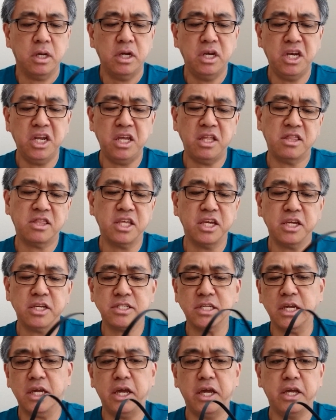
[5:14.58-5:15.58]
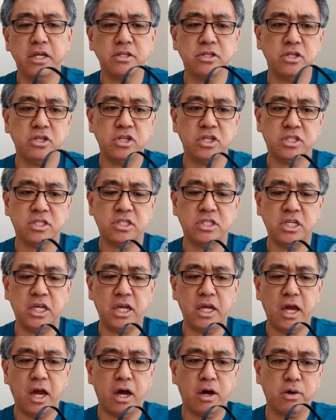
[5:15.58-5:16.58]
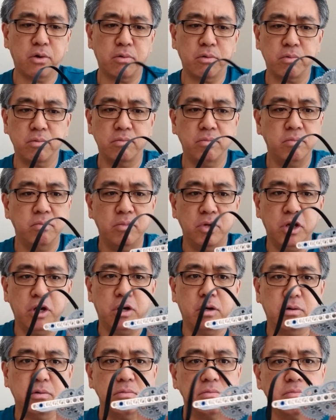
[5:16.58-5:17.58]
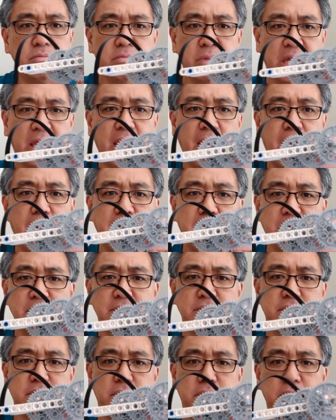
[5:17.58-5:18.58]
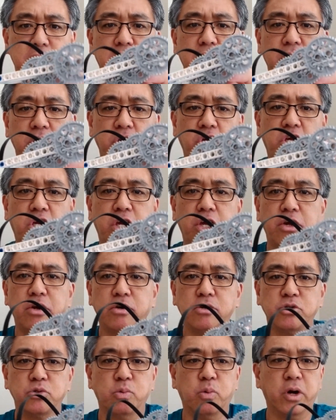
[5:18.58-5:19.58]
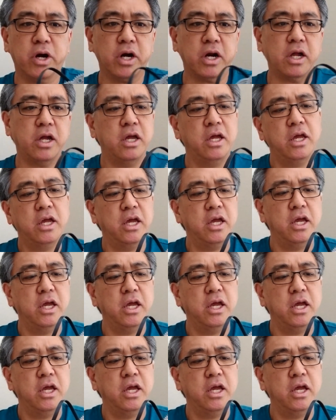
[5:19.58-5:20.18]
neat things again to just see how, you know, mechanics and gears work.